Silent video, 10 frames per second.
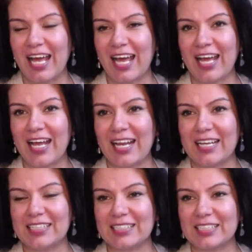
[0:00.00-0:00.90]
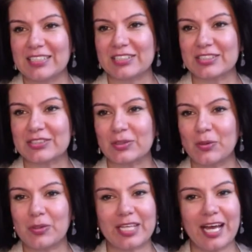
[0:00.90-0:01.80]
And
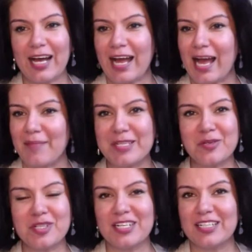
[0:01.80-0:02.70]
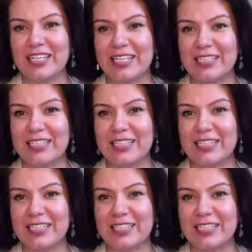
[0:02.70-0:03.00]
so, yeah, Happy New Year